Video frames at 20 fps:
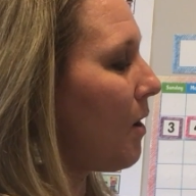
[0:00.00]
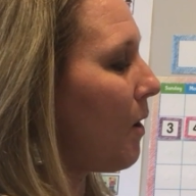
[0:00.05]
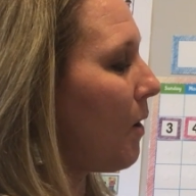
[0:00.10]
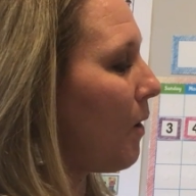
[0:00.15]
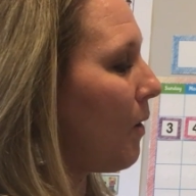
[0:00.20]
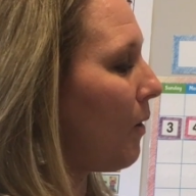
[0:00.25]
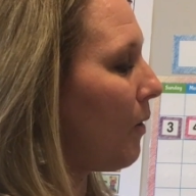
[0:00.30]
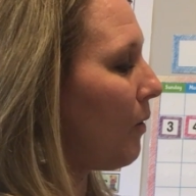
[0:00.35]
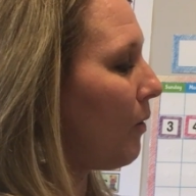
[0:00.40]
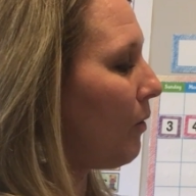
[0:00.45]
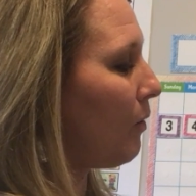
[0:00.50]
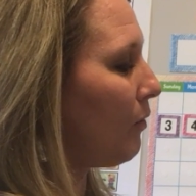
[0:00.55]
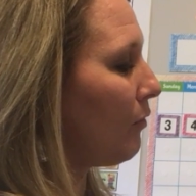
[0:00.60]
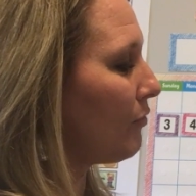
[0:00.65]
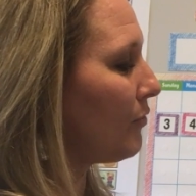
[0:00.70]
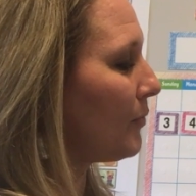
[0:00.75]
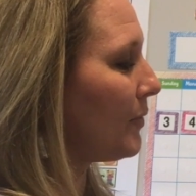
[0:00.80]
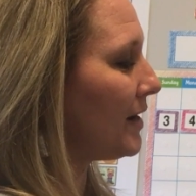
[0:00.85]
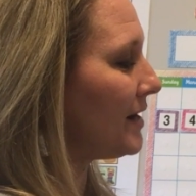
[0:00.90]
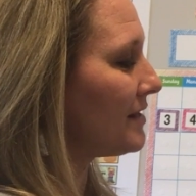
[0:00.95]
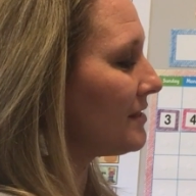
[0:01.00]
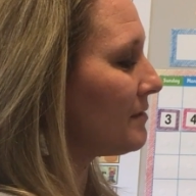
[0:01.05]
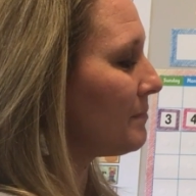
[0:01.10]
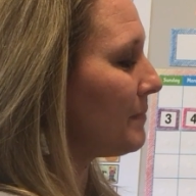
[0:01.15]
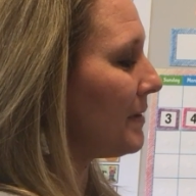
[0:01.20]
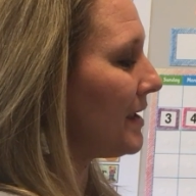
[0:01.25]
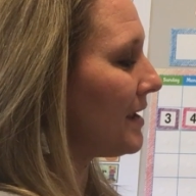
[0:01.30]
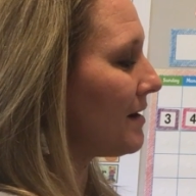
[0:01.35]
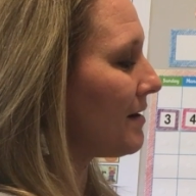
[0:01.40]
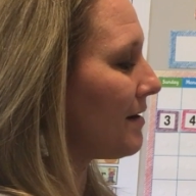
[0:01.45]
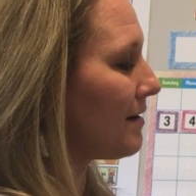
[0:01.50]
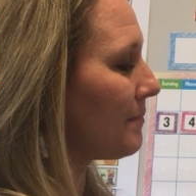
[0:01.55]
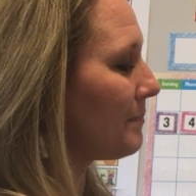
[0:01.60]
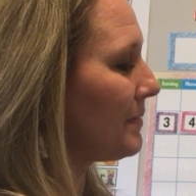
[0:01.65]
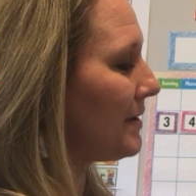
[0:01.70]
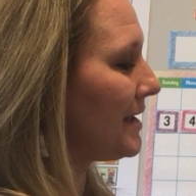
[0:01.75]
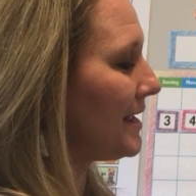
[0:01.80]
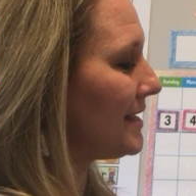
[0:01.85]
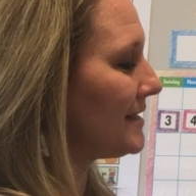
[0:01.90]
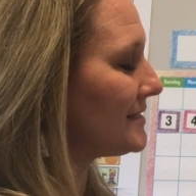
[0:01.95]
all the way to the pink
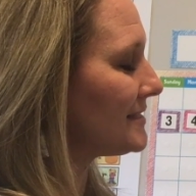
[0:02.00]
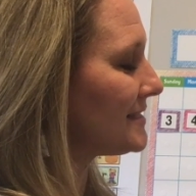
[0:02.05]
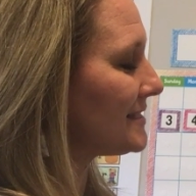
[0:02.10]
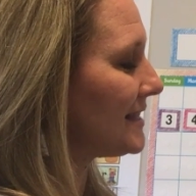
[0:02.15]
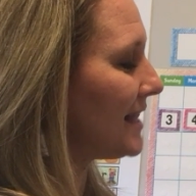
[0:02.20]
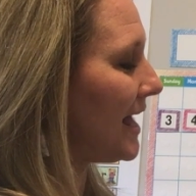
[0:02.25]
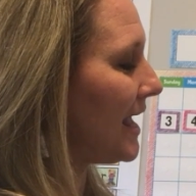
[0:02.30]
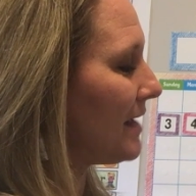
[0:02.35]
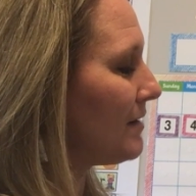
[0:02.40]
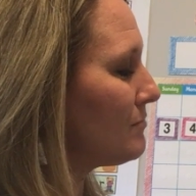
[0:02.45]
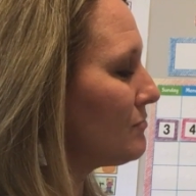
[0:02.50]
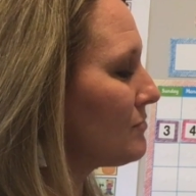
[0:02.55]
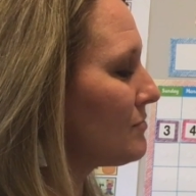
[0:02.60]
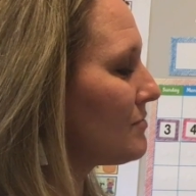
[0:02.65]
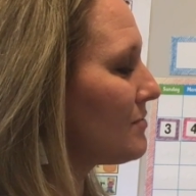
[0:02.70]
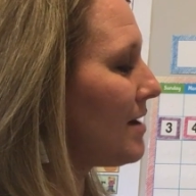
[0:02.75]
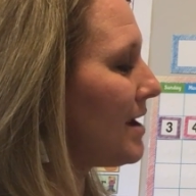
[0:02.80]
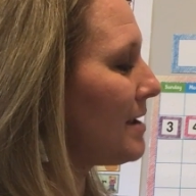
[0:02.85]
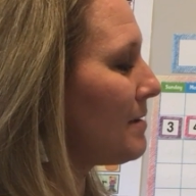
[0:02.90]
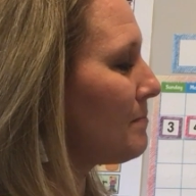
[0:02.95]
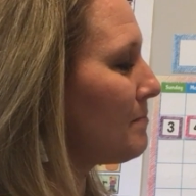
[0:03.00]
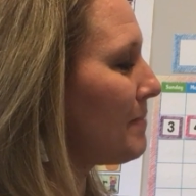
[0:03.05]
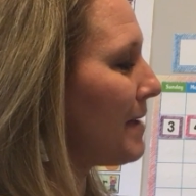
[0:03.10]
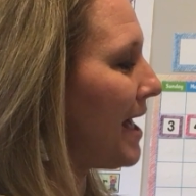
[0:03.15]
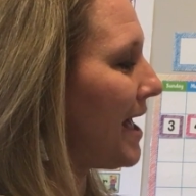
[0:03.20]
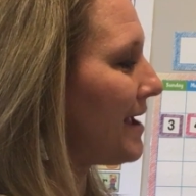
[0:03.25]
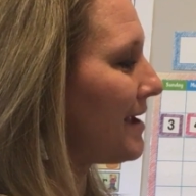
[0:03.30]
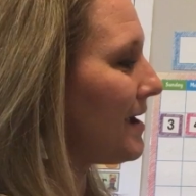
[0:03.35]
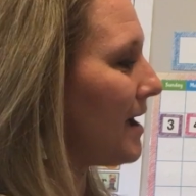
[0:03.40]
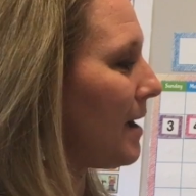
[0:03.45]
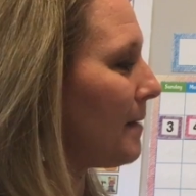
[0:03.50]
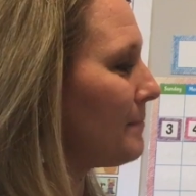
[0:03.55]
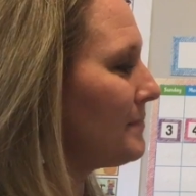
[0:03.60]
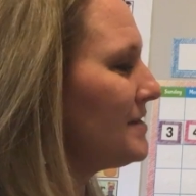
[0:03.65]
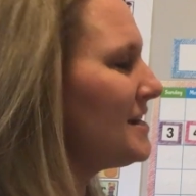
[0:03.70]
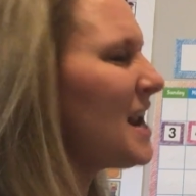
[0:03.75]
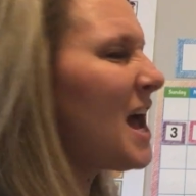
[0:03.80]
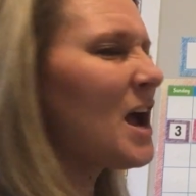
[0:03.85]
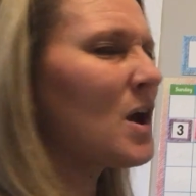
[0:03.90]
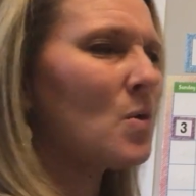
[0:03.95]
carpet and slide right back up.
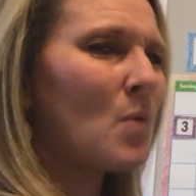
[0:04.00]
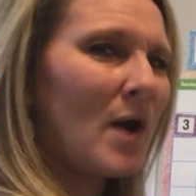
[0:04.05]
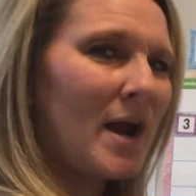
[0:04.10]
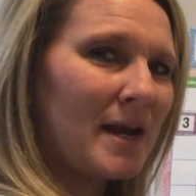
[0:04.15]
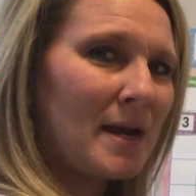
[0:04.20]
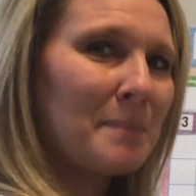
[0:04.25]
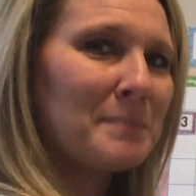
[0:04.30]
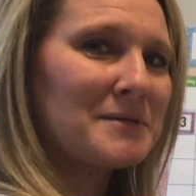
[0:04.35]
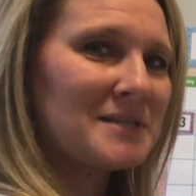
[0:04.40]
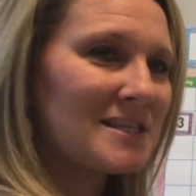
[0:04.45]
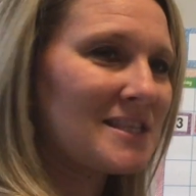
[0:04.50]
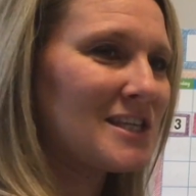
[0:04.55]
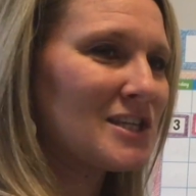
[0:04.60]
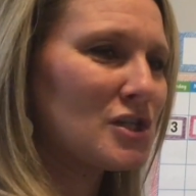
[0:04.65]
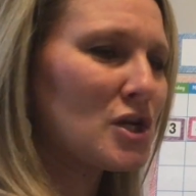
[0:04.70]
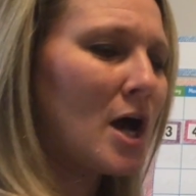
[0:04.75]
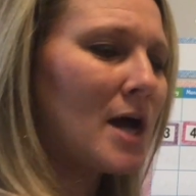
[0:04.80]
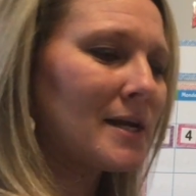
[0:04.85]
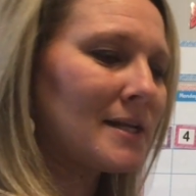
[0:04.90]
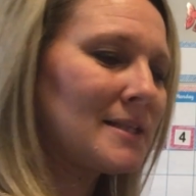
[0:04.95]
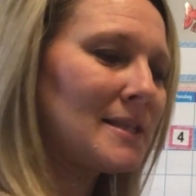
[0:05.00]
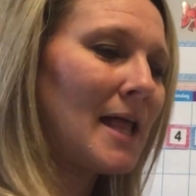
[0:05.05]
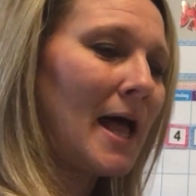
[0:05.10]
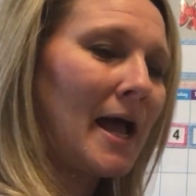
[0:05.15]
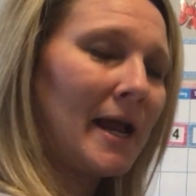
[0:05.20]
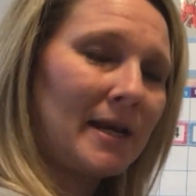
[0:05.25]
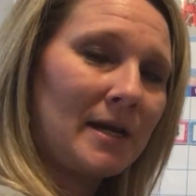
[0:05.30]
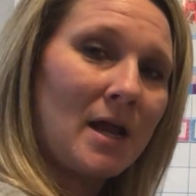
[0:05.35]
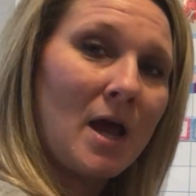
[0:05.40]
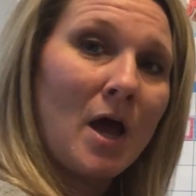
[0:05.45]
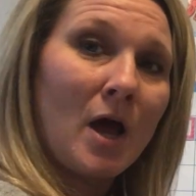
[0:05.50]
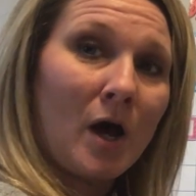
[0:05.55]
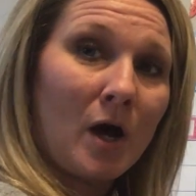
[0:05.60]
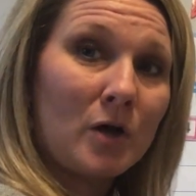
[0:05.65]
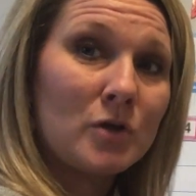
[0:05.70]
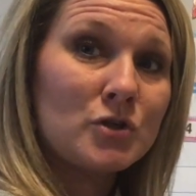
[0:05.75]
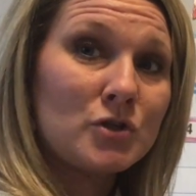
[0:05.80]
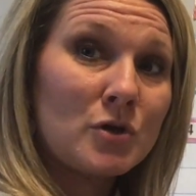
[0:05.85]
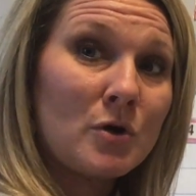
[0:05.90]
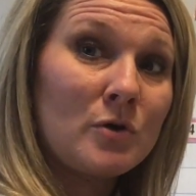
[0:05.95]
Not quite up to the dotted line.
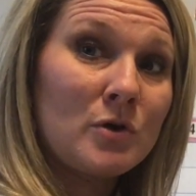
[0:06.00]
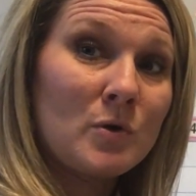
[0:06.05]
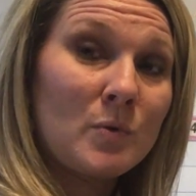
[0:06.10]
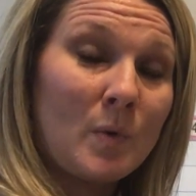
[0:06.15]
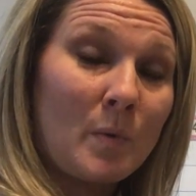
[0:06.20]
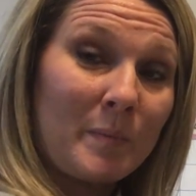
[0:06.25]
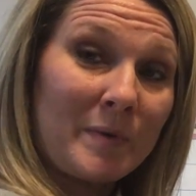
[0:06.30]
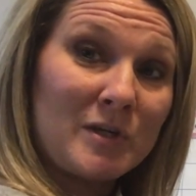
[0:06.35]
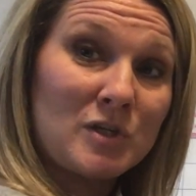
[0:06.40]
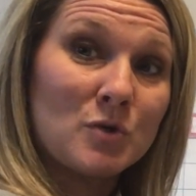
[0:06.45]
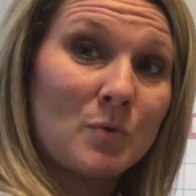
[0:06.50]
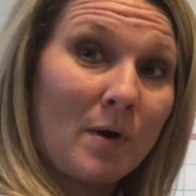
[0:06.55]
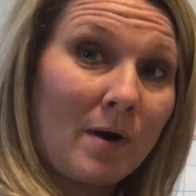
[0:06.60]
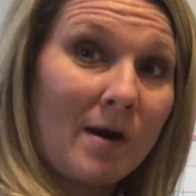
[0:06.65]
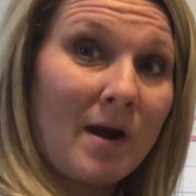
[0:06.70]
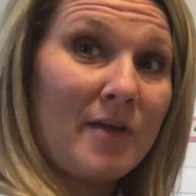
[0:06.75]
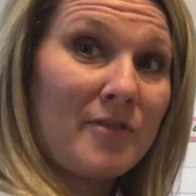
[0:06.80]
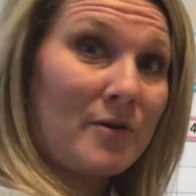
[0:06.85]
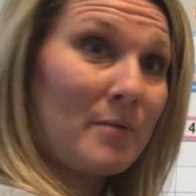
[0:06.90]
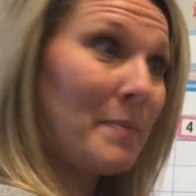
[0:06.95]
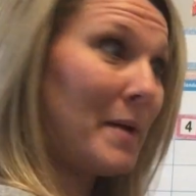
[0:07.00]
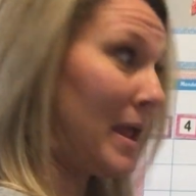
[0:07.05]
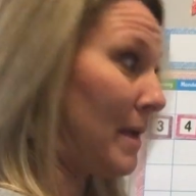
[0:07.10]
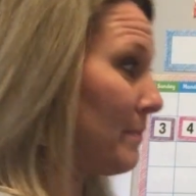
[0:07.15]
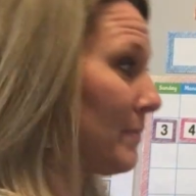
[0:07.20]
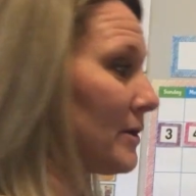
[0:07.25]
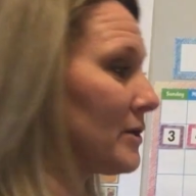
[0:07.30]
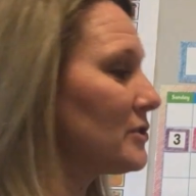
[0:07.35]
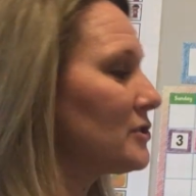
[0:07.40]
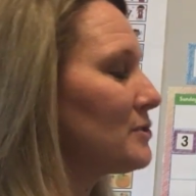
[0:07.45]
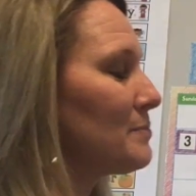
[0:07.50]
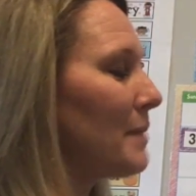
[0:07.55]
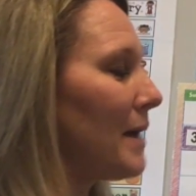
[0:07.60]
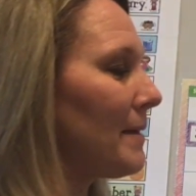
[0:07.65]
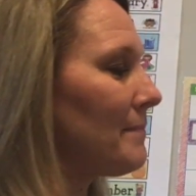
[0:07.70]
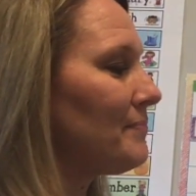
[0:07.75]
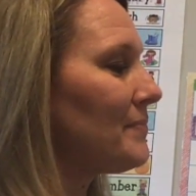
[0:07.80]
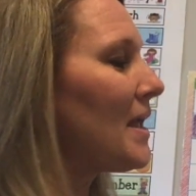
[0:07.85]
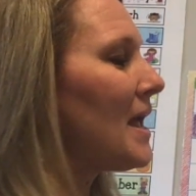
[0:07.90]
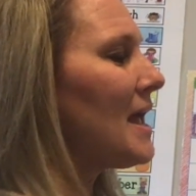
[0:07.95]
I'll show you when we do our other papers,
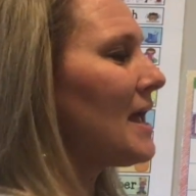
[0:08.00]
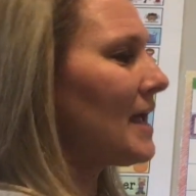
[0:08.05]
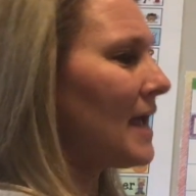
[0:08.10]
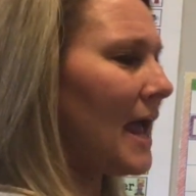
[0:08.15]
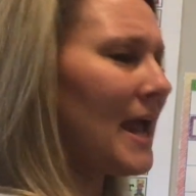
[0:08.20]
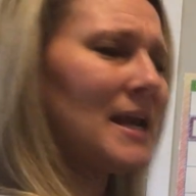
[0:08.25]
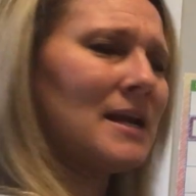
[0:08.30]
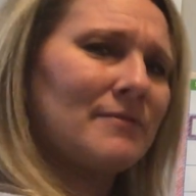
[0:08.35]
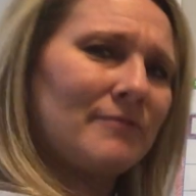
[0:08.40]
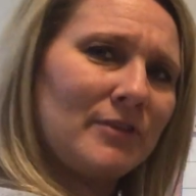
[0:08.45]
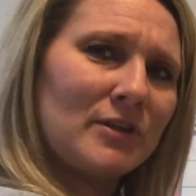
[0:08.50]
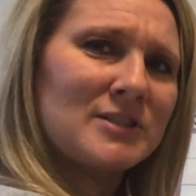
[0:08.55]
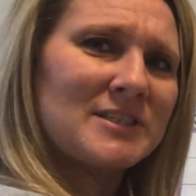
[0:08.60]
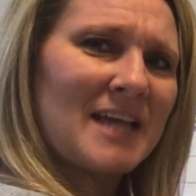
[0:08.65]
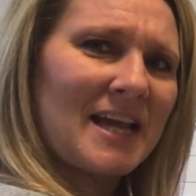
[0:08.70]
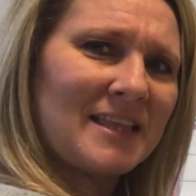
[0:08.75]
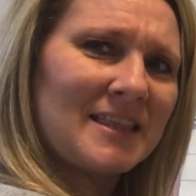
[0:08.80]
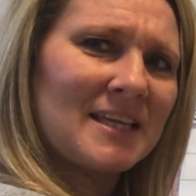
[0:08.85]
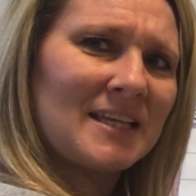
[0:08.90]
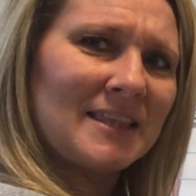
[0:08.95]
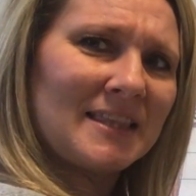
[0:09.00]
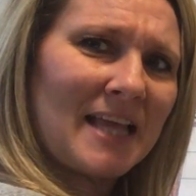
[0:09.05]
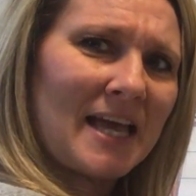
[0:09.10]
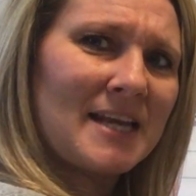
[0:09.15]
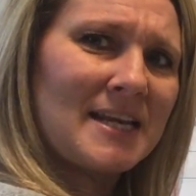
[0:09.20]
but kind of looks like the